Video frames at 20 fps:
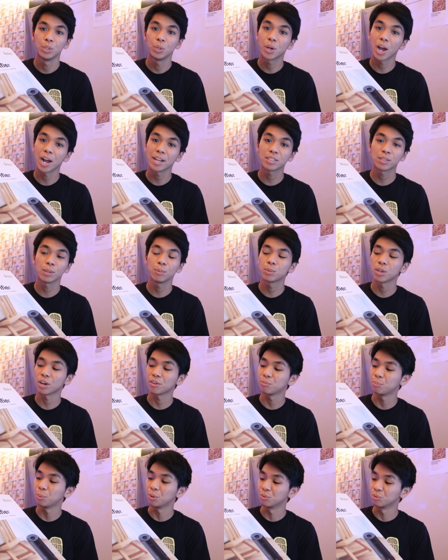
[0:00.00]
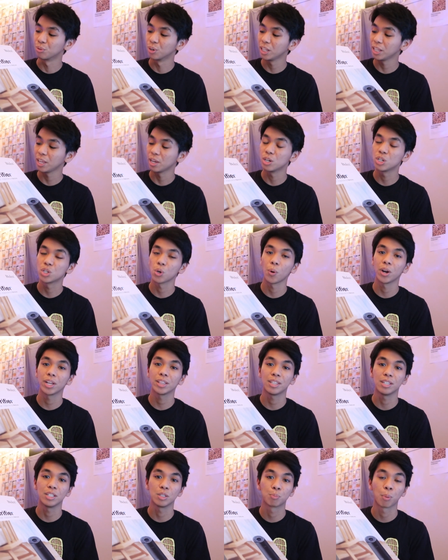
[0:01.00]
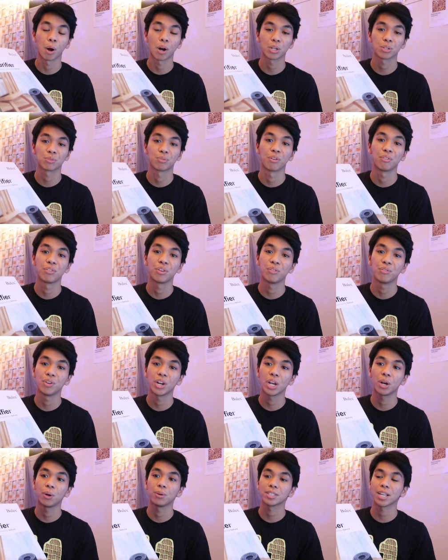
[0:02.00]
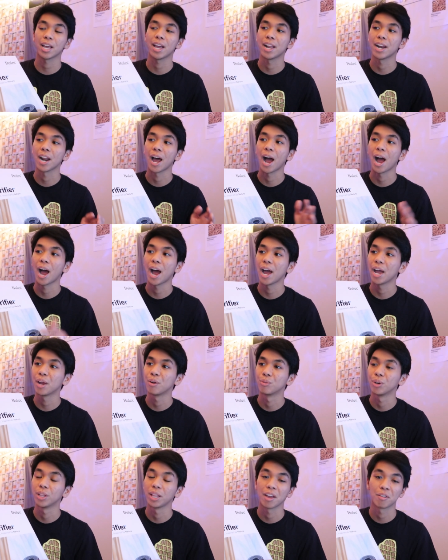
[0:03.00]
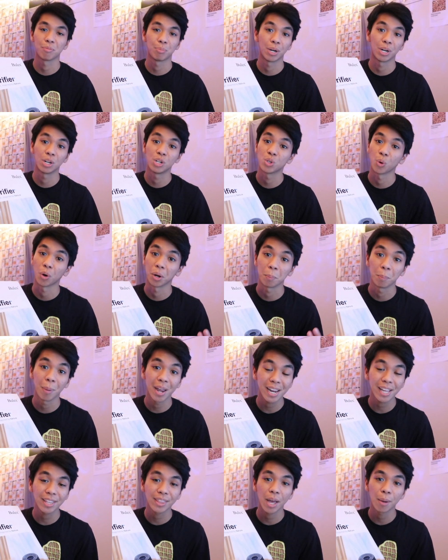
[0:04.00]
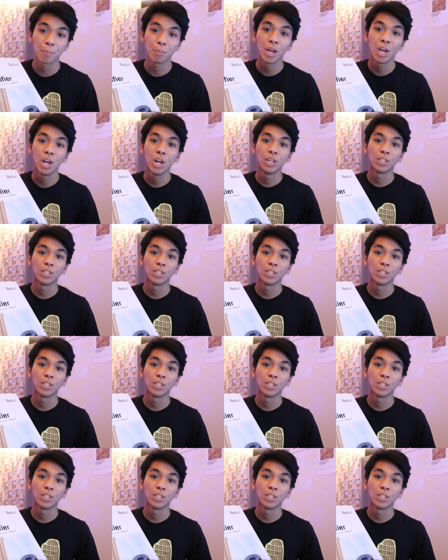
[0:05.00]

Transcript: You guys seem to have been really enjoying these product review videos and I really have been enjoying making them.